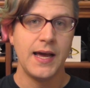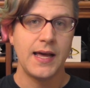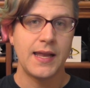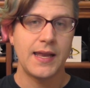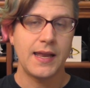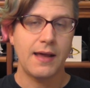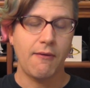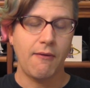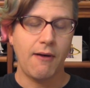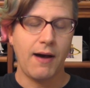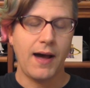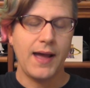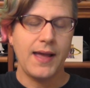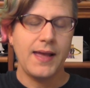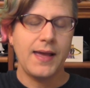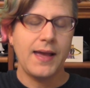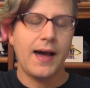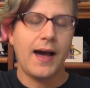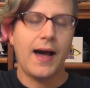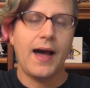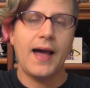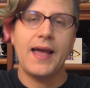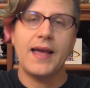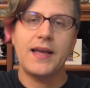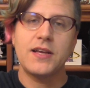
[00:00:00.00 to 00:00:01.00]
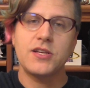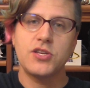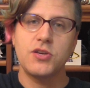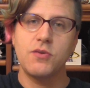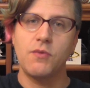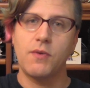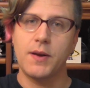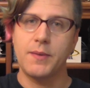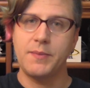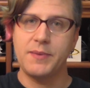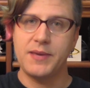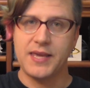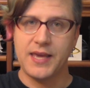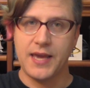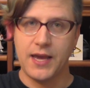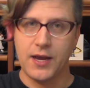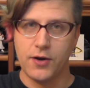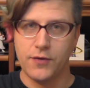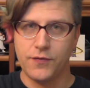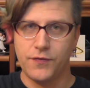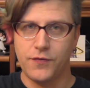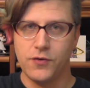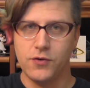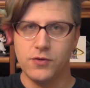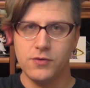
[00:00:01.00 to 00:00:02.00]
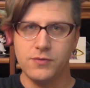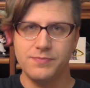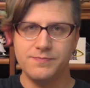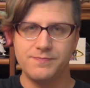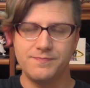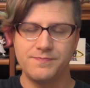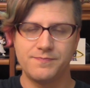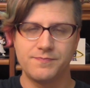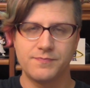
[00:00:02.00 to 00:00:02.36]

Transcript: Now, I, I actually want to be careful